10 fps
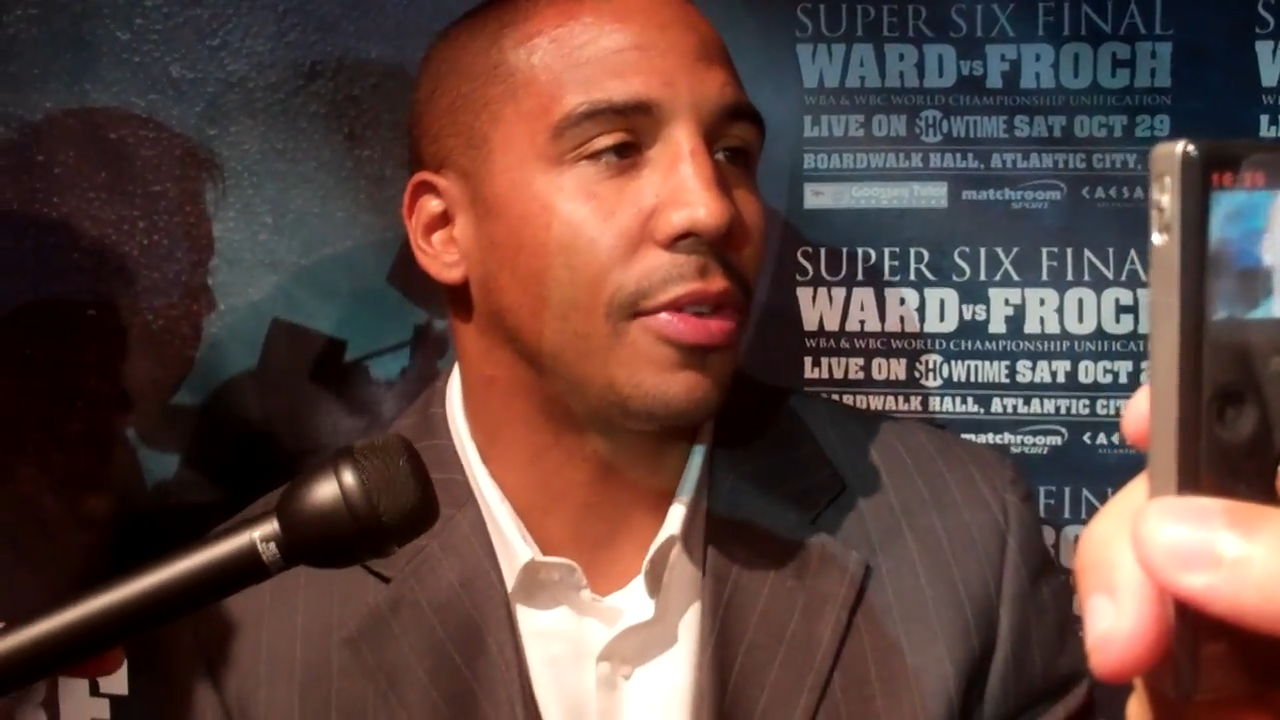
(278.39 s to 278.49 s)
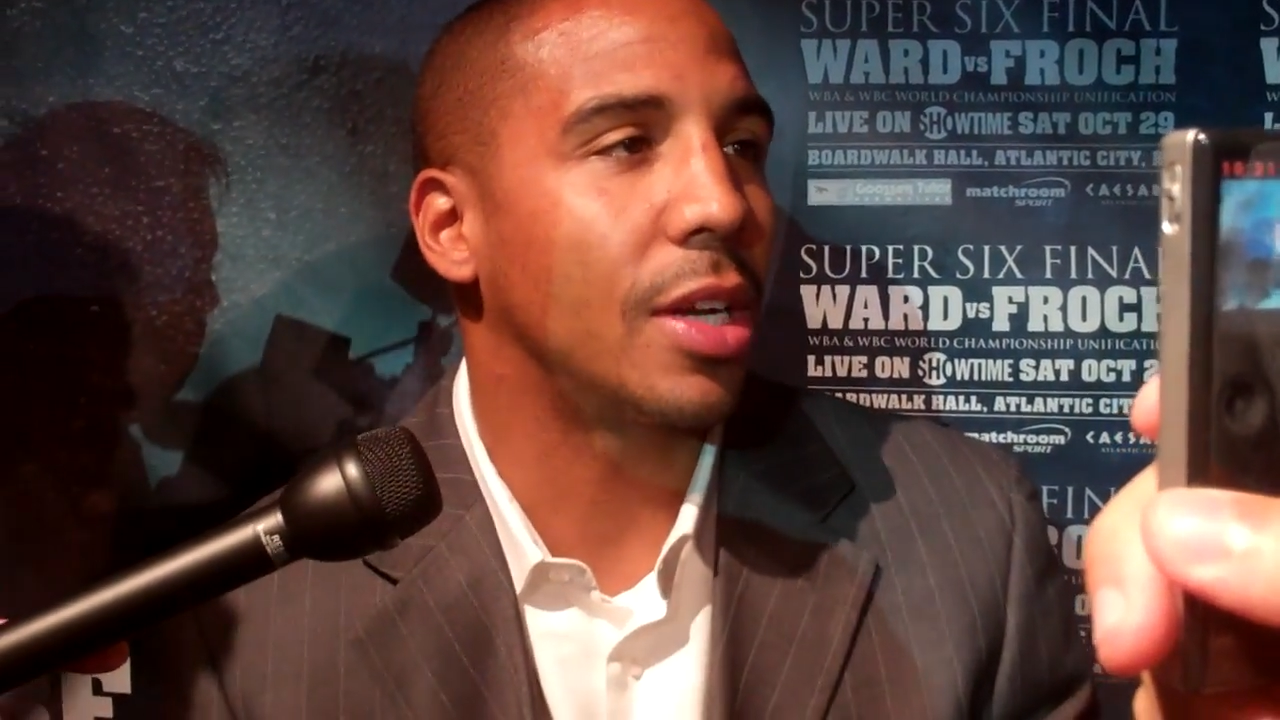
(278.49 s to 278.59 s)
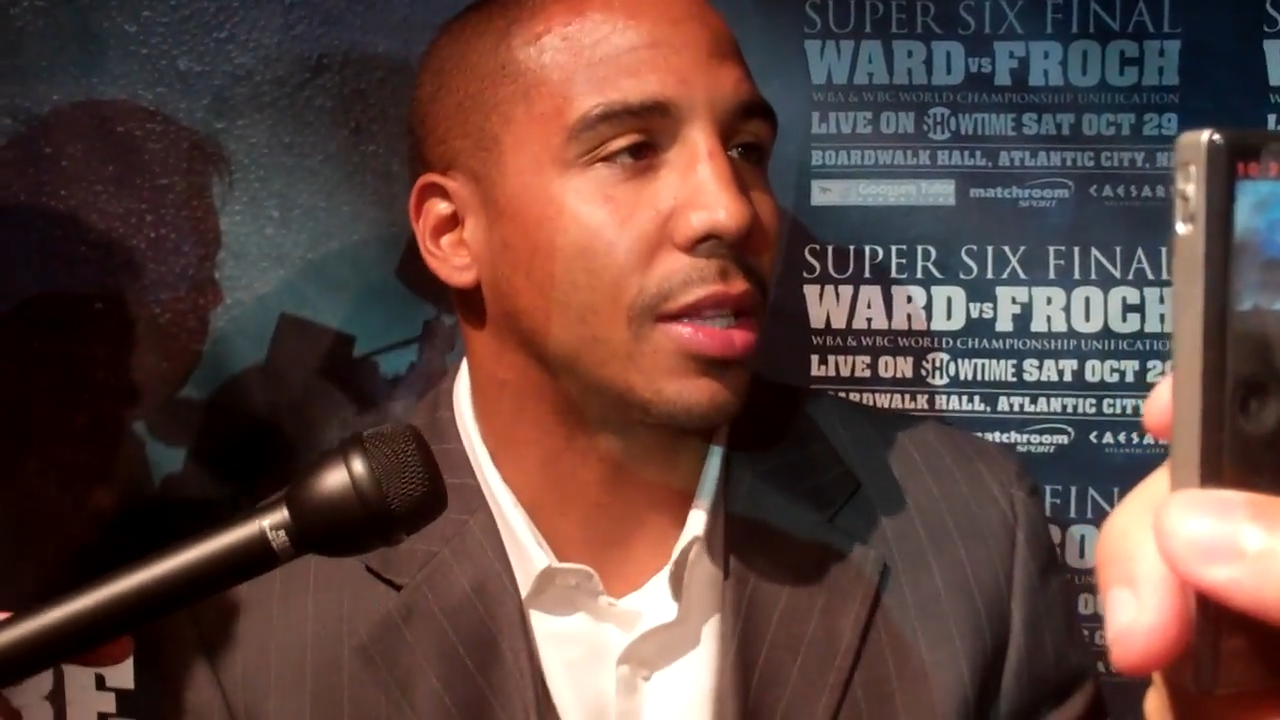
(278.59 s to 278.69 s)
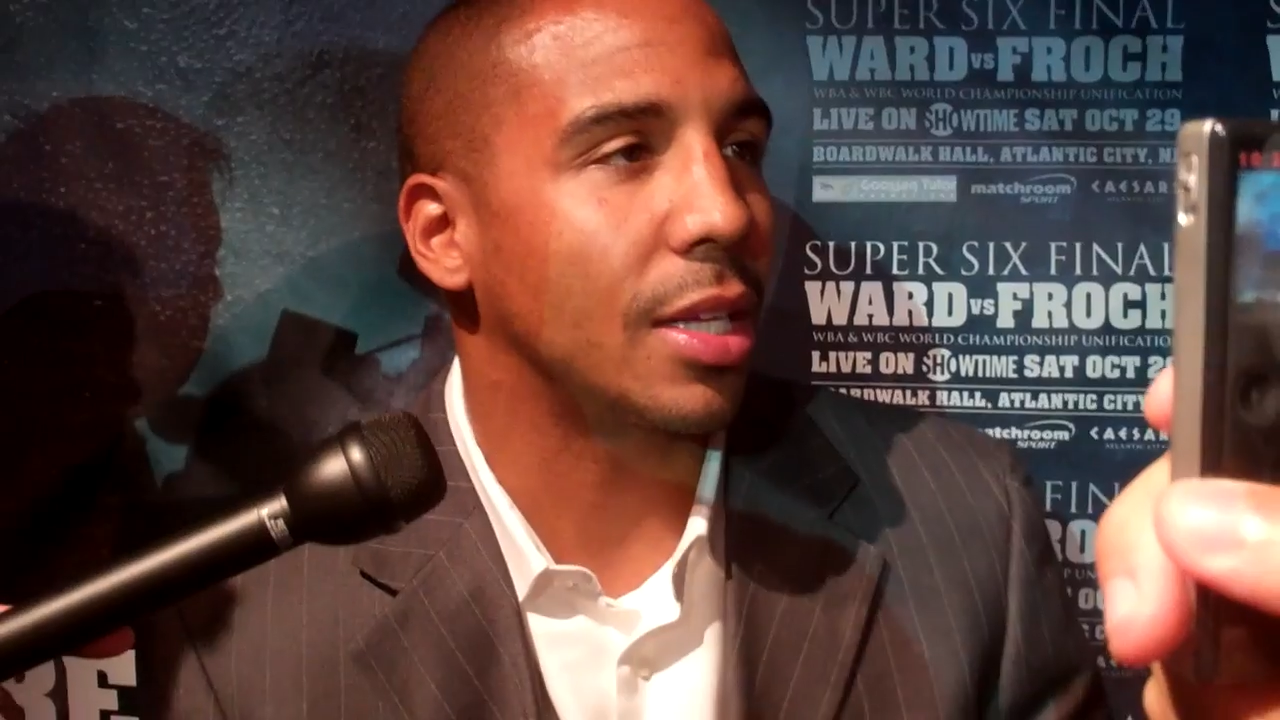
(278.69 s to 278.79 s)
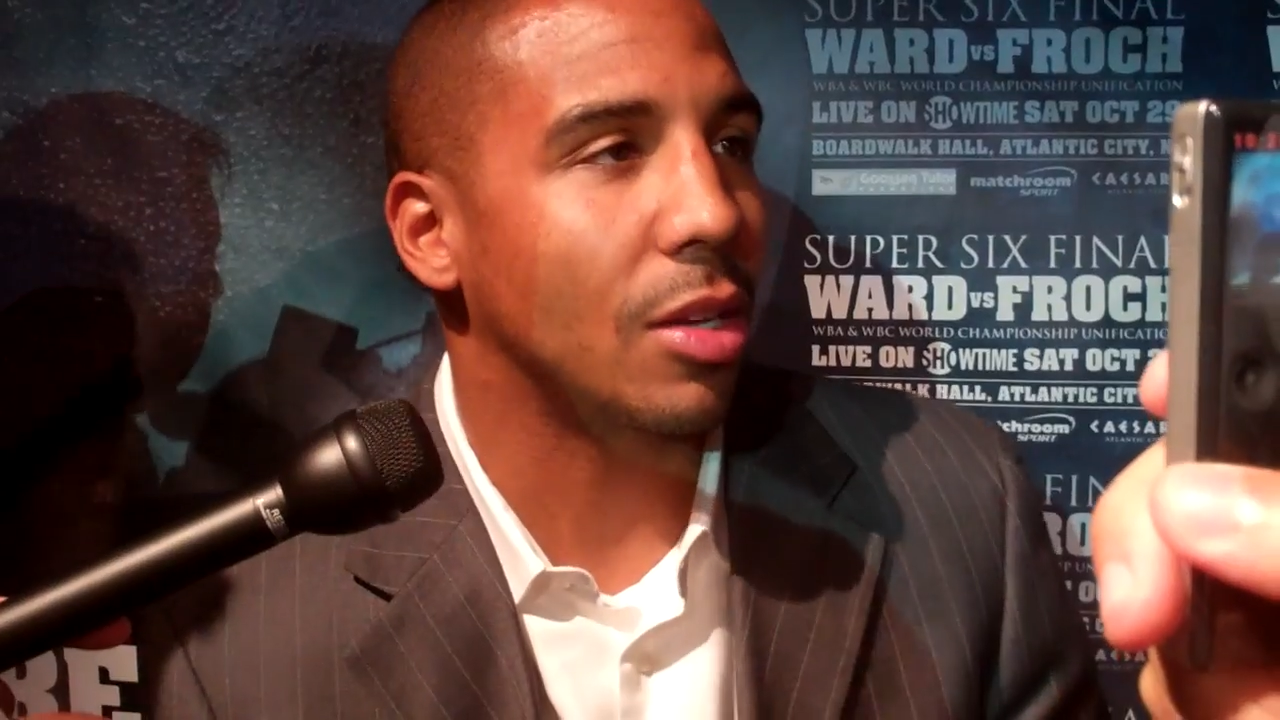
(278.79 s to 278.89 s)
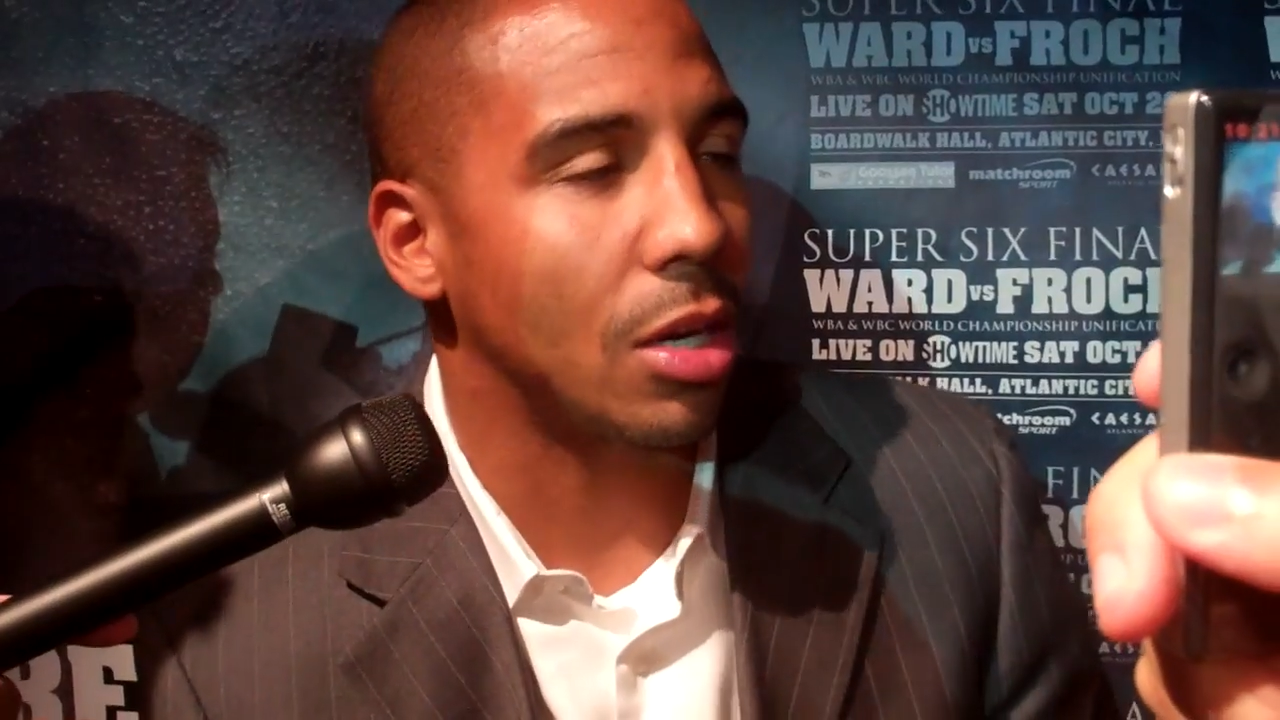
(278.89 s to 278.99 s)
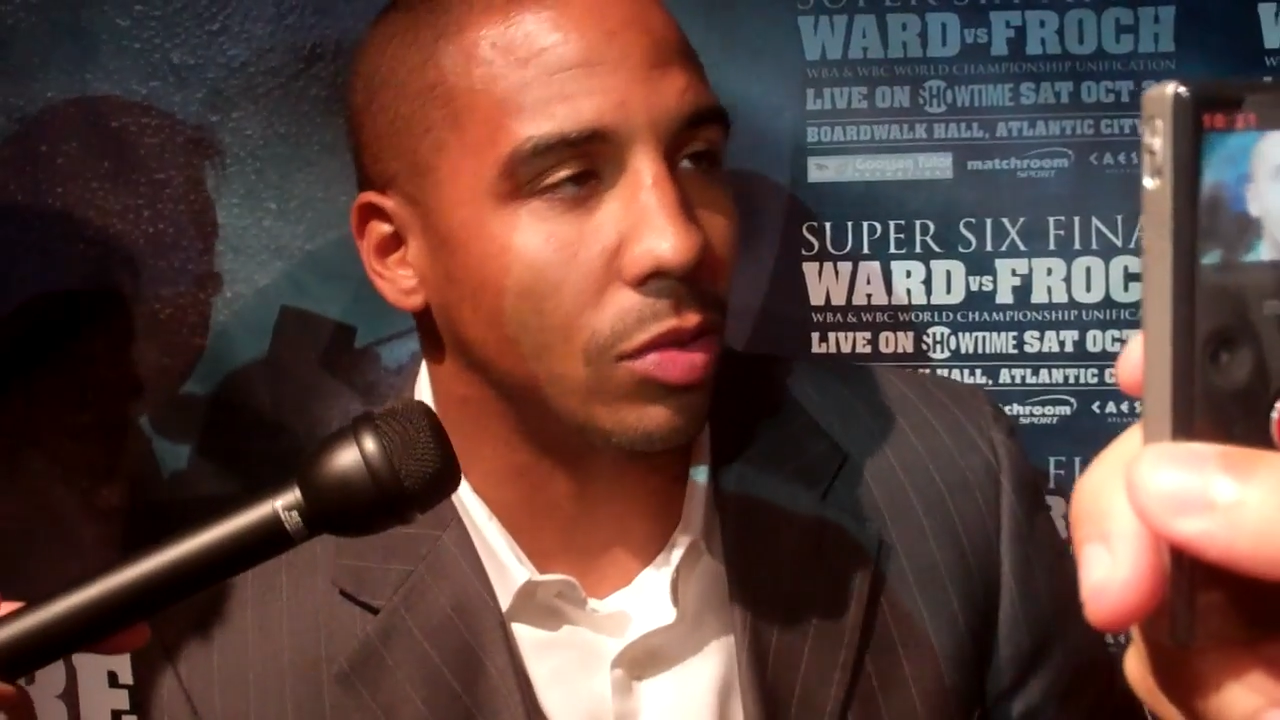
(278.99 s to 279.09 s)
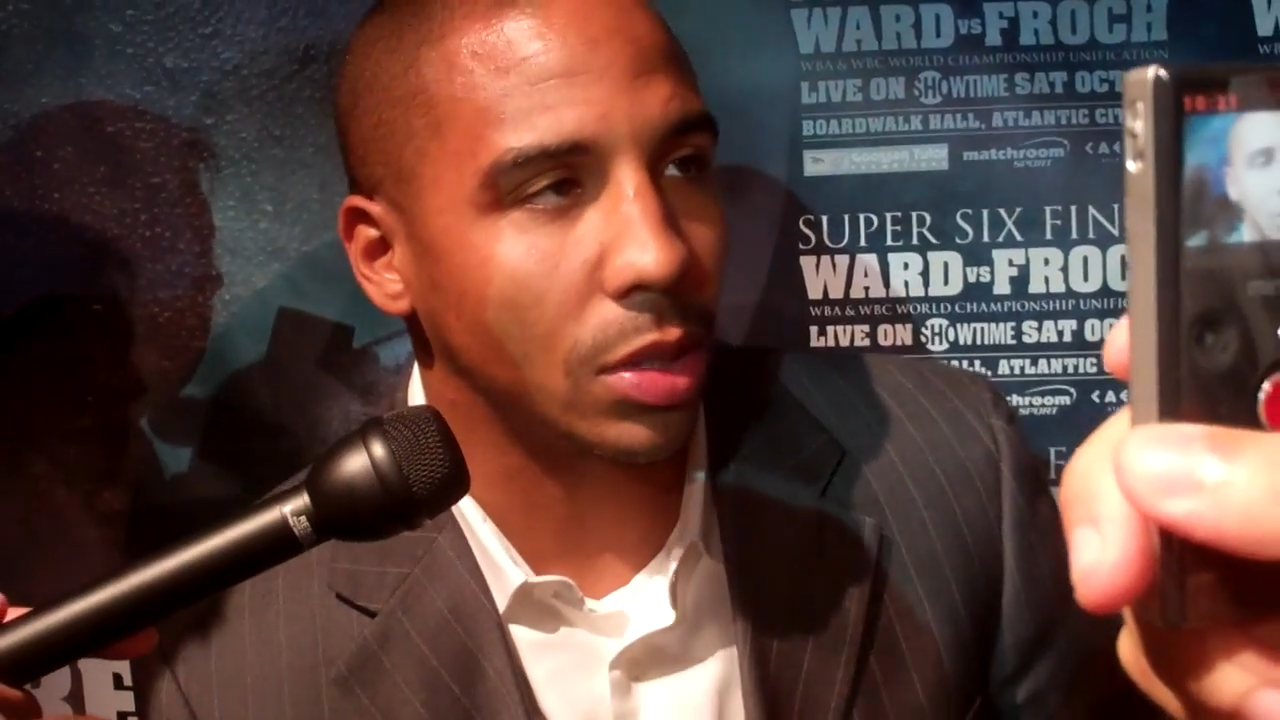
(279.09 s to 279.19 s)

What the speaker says: fun that they thought